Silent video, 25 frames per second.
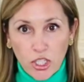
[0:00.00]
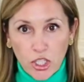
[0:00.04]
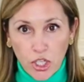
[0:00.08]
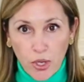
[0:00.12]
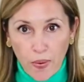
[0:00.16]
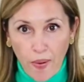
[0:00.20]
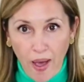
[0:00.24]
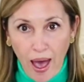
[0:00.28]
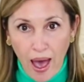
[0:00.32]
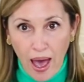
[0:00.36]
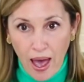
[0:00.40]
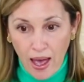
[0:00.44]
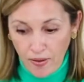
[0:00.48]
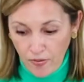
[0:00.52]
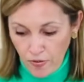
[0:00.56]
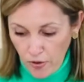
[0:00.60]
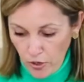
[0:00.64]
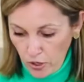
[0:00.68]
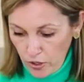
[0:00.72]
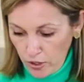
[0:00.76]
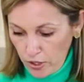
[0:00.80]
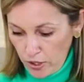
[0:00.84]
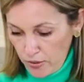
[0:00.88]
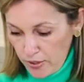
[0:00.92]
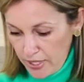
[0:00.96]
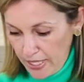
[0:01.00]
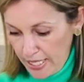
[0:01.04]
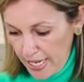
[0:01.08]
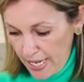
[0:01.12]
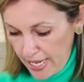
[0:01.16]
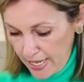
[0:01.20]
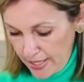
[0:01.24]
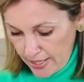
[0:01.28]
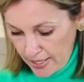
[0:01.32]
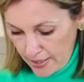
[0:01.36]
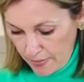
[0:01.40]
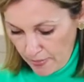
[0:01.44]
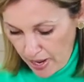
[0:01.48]
you have your little
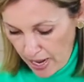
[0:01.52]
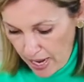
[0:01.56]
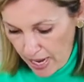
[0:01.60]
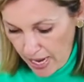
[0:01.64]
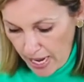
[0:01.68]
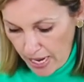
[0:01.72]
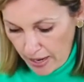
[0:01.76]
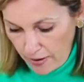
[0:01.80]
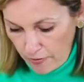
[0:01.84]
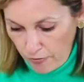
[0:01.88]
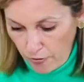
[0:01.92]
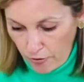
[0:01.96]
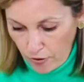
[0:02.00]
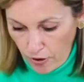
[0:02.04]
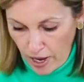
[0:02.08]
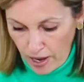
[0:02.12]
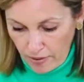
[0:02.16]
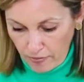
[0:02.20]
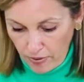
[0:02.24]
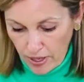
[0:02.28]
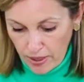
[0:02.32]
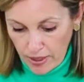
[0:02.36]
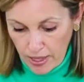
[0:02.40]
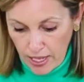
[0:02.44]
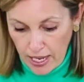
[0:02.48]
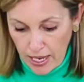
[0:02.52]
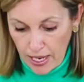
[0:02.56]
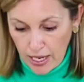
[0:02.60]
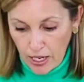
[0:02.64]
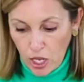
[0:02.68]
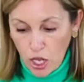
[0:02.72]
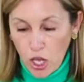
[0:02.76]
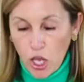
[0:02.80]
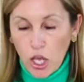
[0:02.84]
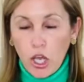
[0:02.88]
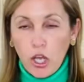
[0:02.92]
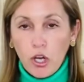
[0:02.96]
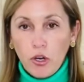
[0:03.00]
tents made for everything,
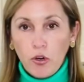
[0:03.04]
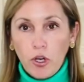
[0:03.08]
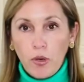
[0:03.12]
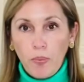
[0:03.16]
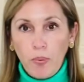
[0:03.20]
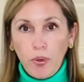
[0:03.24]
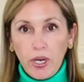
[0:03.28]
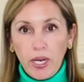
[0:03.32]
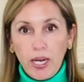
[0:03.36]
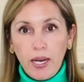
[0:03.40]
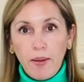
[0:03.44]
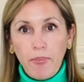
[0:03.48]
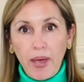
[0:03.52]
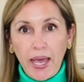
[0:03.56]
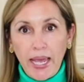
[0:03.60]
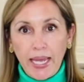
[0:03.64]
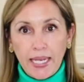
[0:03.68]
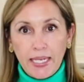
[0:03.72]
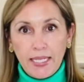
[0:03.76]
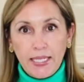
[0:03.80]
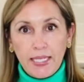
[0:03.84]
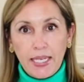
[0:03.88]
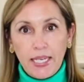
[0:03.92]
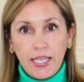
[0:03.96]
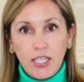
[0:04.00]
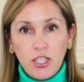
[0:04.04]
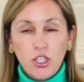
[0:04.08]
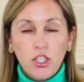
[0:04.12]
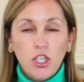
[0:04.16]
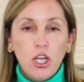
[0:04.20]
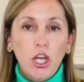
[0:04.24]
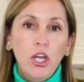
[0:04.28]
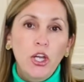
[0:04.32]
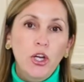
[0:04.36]
you're gonna put it in the baking dish.